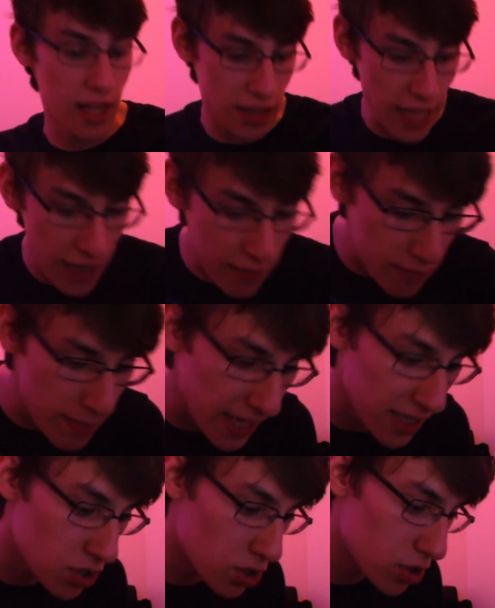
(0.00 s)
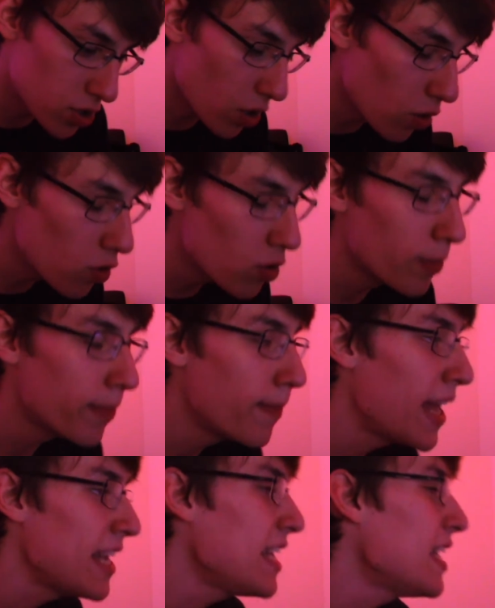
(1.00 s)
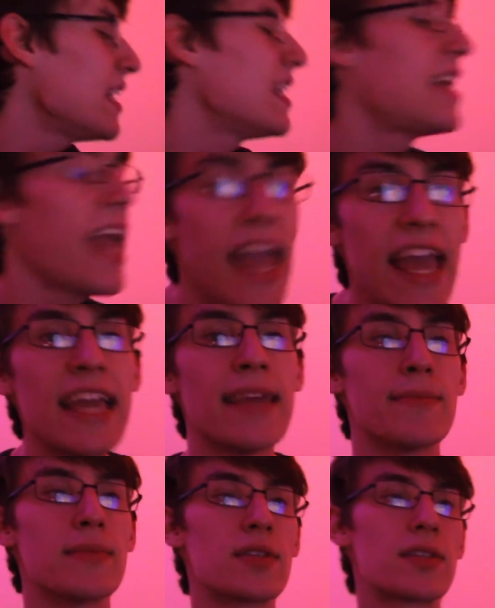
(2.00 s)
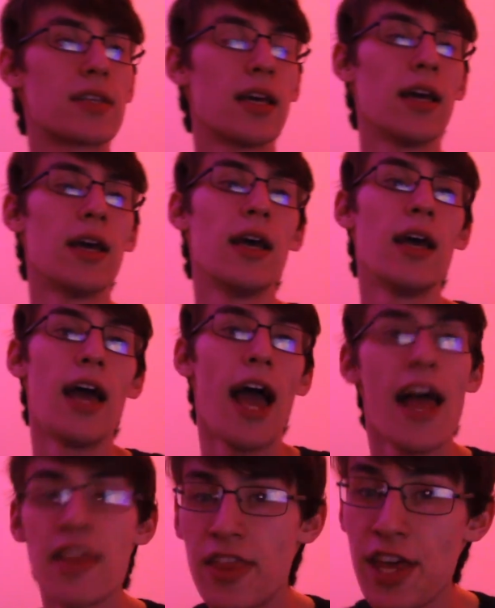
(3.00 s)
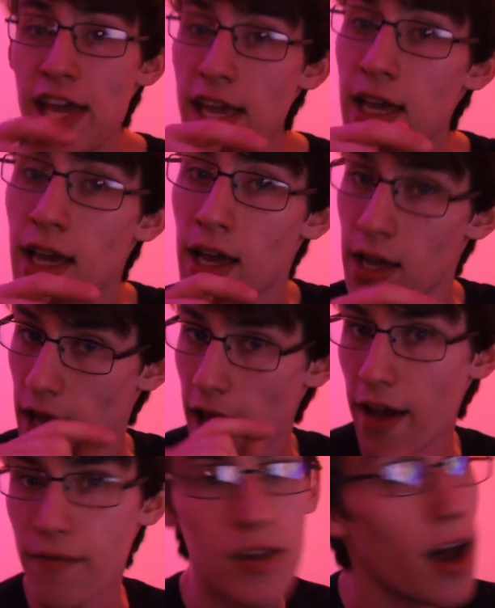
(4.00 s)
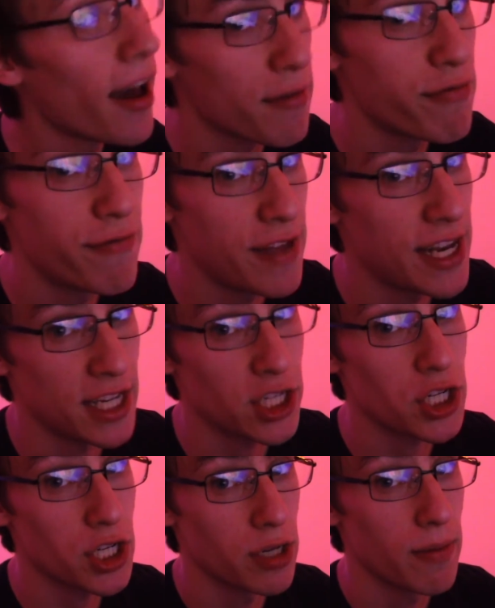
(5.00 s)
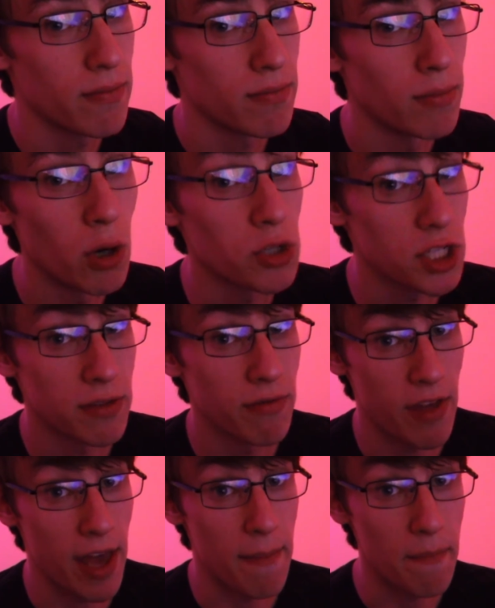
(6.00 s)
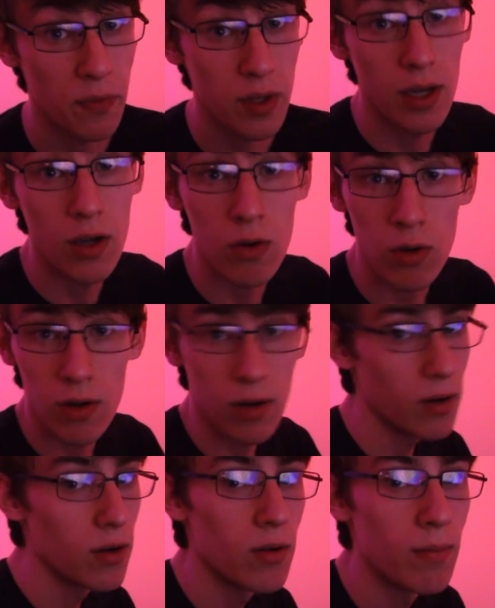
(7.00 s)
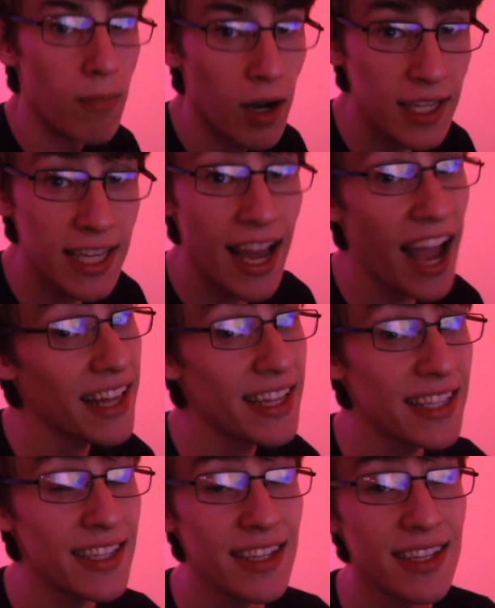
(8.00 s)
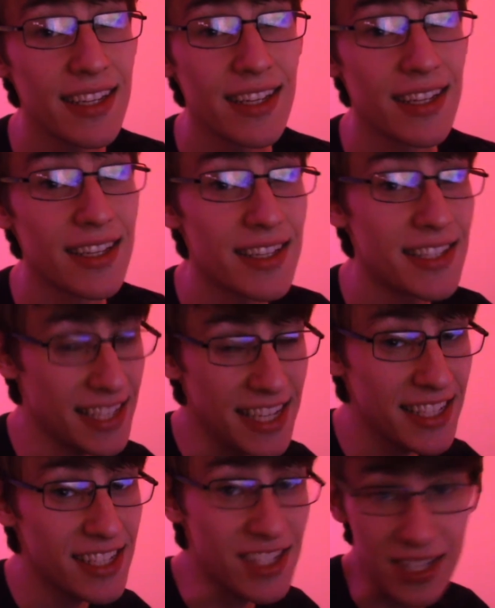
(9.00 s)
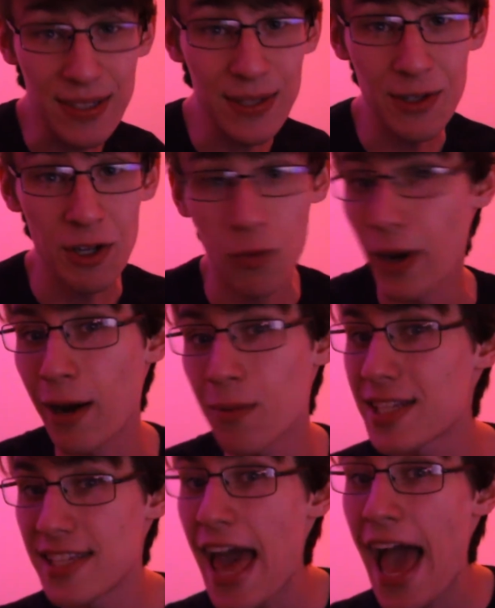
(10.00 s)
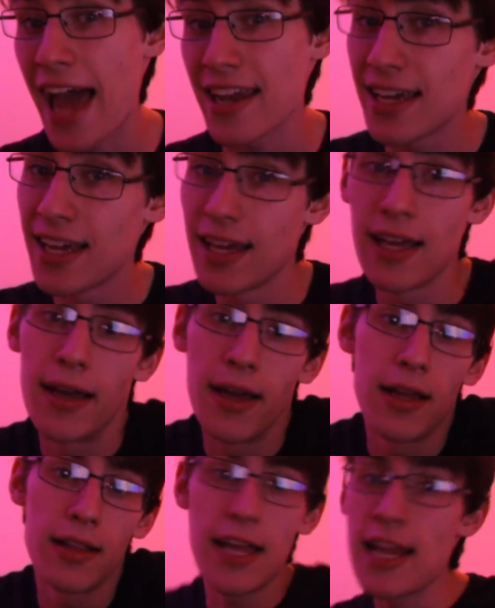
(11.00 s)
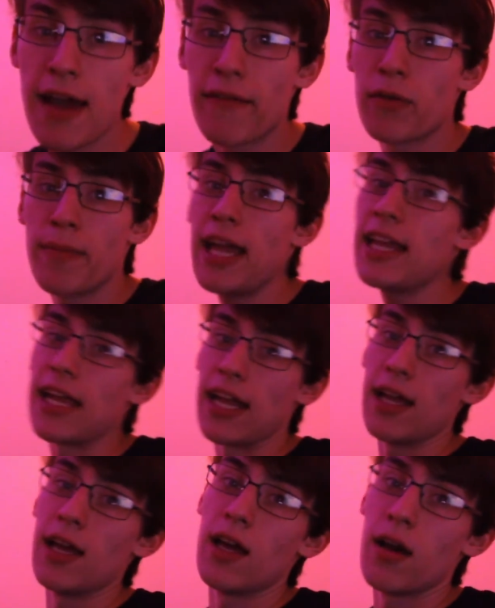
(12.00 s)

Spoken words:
They have made so many games, and they have not finished most of them. Monkey Island, Season 2, where was that? They never made it.